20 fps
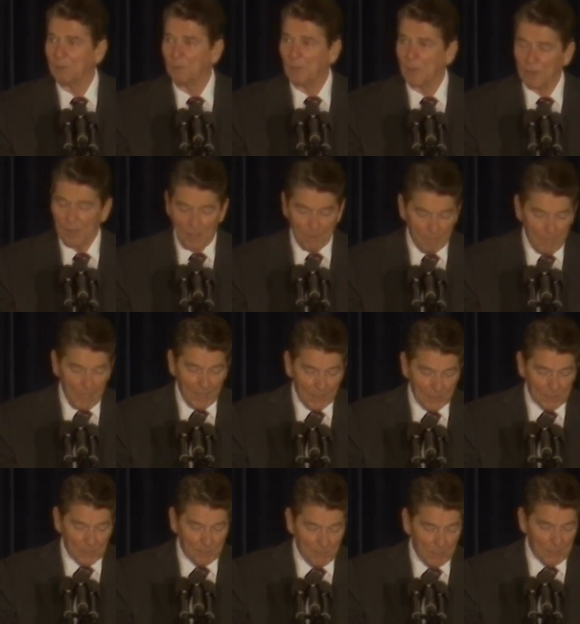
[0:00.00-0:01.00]
with our
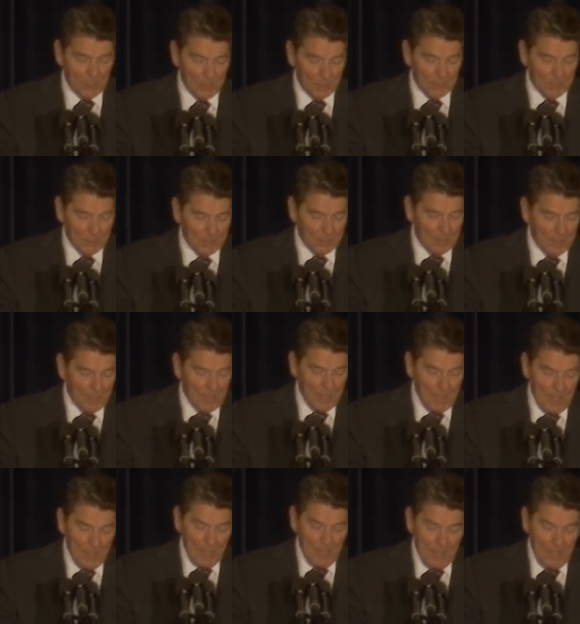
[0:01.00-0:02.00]
balanced budget.
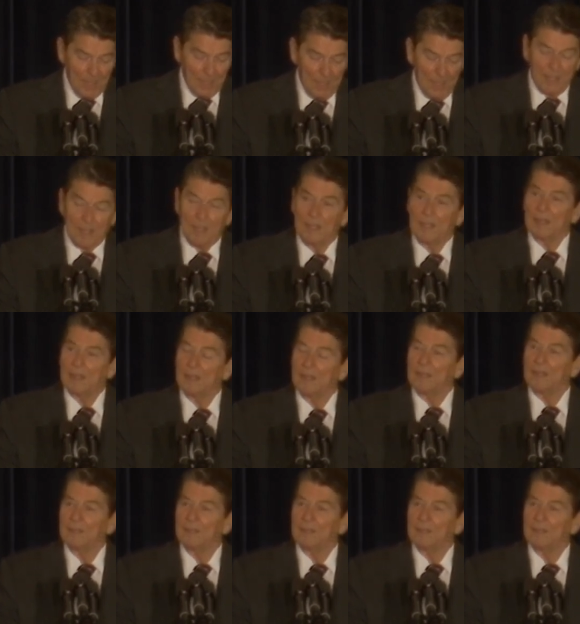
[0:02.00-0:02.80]
Well,